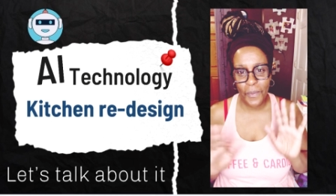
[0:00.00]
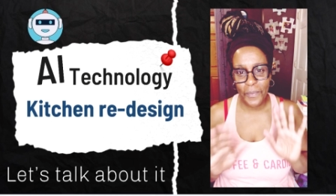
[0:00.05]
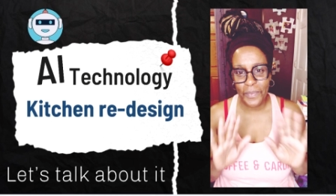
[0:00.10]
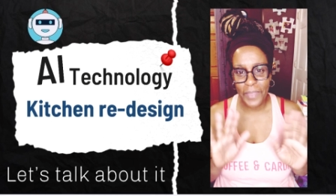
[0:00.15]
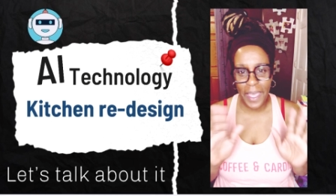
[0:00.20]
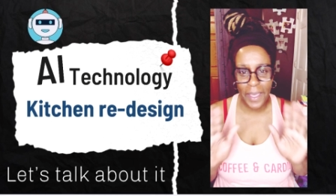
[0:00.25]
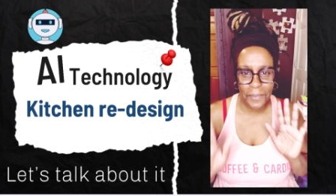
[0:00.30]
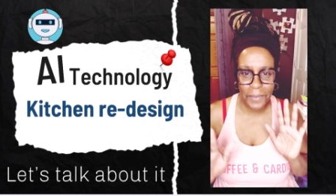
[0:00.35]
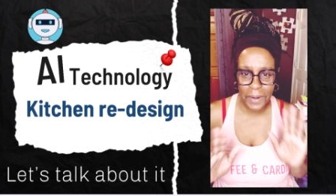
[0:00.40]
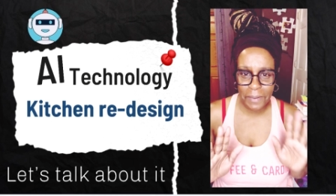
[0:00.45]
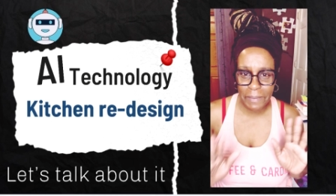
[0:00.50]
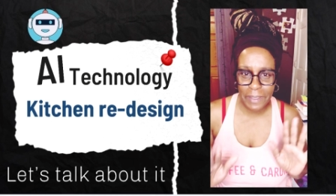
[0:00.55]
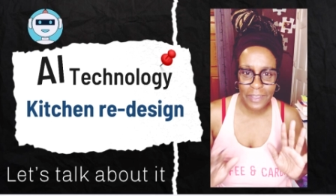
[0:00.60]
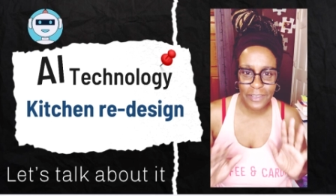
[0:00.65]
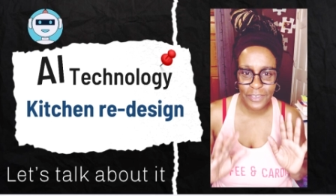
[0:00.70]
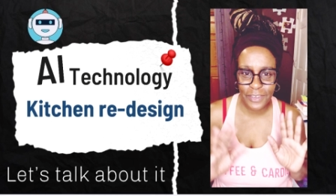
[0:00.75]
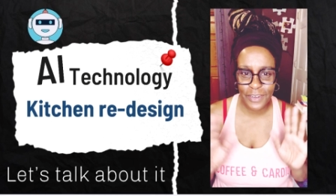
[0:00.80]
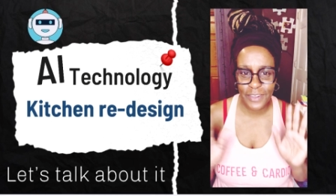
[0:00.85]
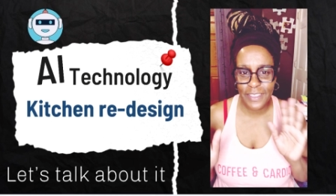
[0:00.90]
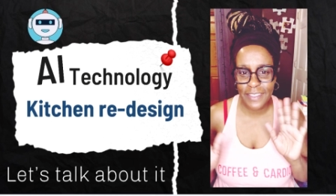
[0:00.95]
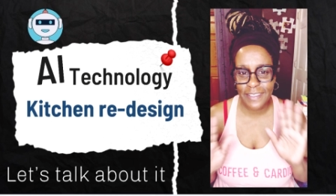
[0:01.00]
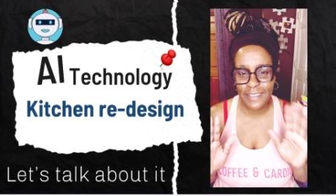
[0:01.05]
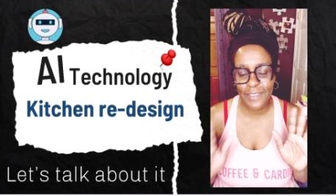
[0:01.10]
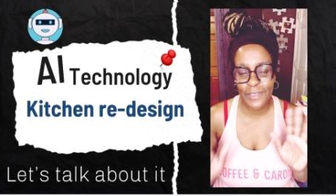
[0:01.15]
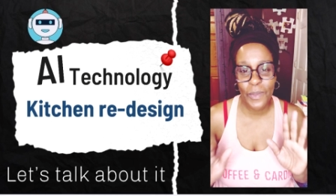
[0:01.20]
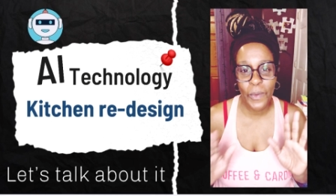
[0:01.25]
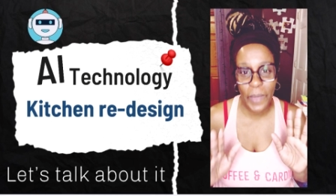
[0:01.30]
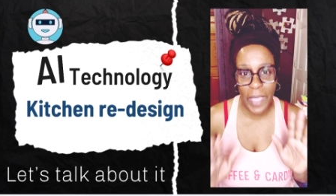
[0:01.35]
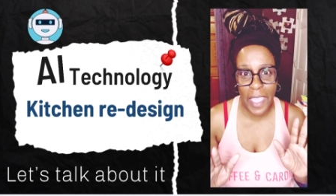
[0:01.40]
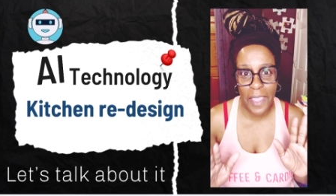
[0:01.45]
I want to make sure this is
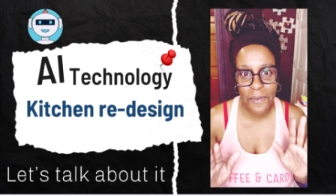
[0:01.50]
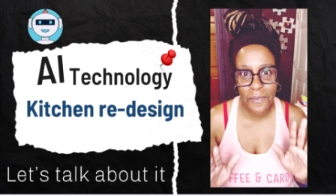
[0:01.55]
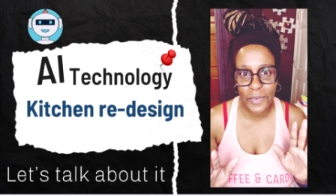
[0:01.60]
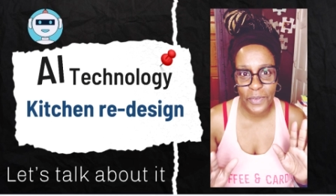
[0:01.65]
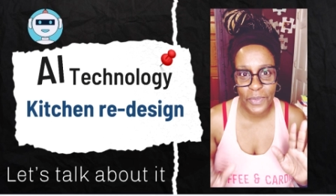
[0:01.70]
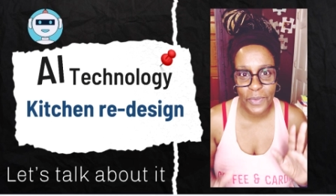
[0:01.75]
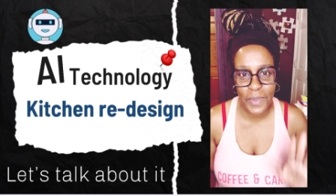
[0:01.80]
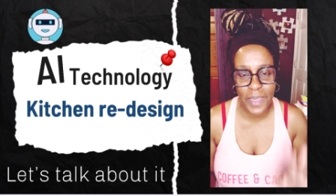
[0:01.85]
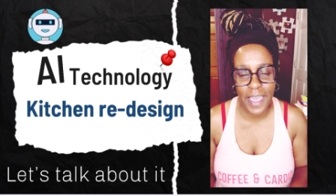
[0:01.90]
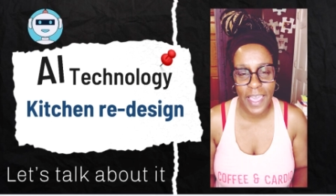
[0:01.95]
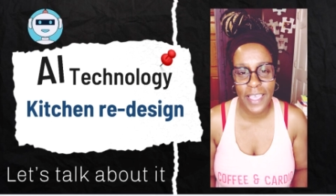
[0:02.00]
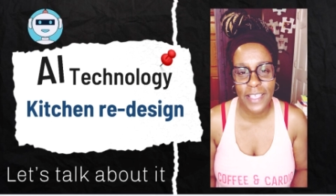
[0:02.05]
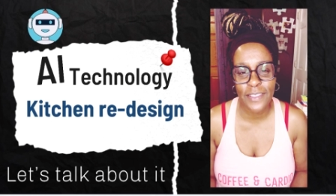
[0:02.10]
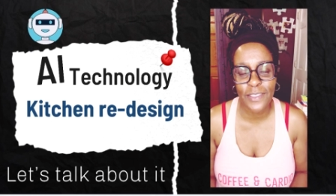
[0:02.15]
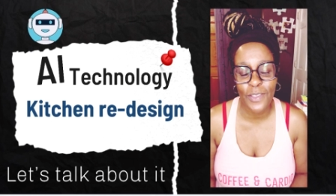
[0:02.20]
okay for you guys.